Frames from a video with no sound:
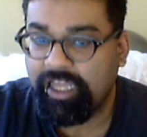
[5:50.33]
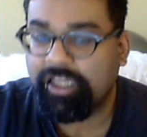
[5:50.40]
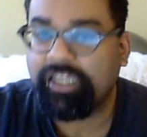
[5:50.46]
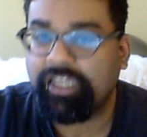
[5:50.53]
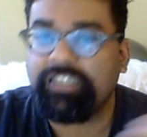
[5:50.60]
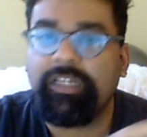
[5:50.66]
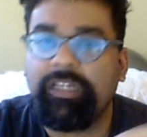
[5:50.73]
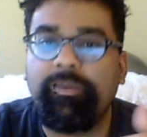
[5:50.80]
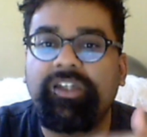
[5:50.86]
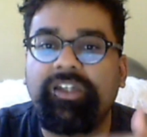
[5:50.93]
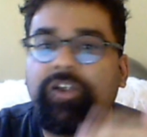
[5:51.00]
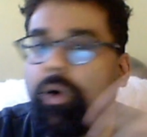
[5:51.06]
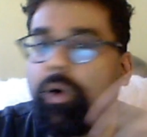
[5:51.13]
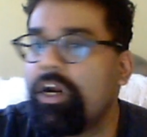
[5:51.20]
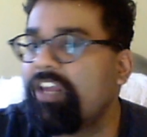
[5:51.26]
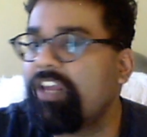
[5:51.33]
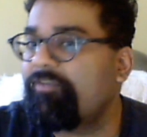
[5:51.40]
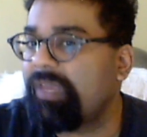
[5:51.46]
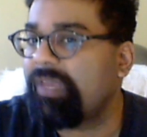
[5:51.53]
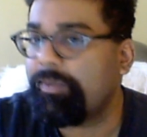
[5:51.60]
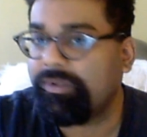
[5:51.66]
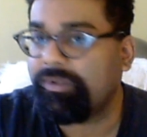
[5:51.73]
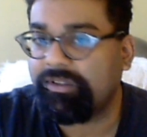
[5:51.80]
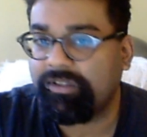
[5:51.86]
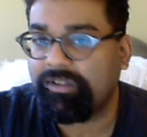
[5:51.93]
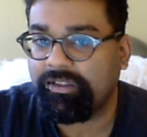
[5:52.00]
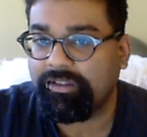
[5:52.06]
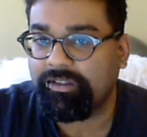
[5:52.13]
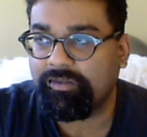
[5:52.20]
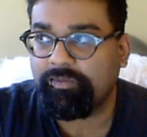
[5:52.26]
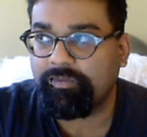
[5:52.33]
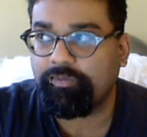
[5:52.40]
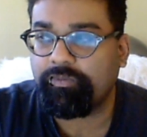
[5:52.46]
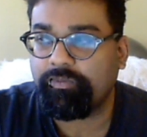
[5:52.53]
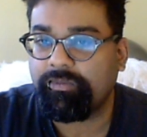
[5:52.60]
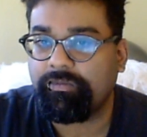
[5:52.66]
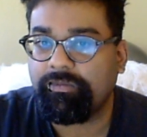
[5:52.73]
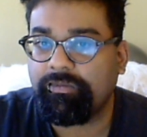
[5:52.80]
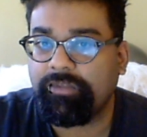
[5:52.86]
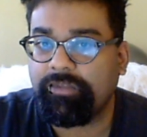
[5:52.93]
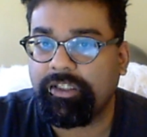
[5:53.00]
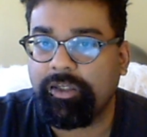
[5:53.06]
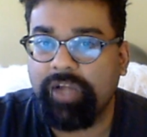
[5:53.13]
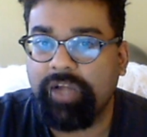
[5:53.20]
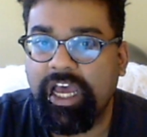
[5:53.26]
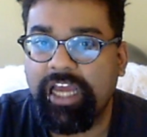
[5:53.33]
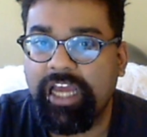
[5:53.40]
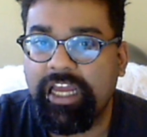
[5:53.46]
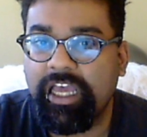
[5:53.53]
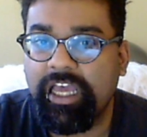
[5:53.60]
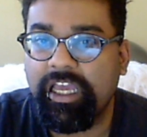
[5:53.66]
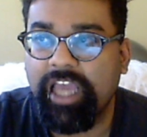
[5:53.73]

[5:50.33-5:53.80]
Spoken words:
Because the majority of people do not